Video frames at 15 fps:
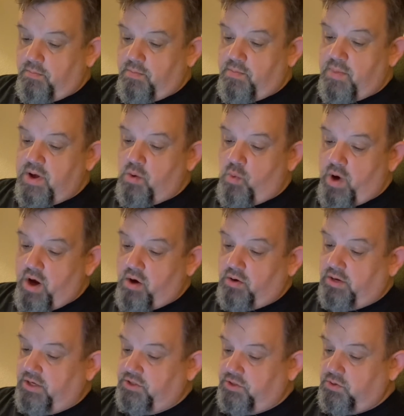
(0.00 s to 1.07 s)
Beware
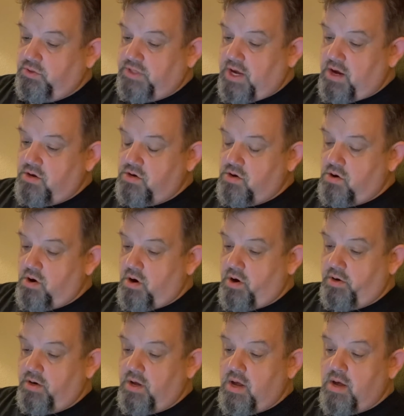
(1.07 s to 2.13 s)
lest you say in your heart,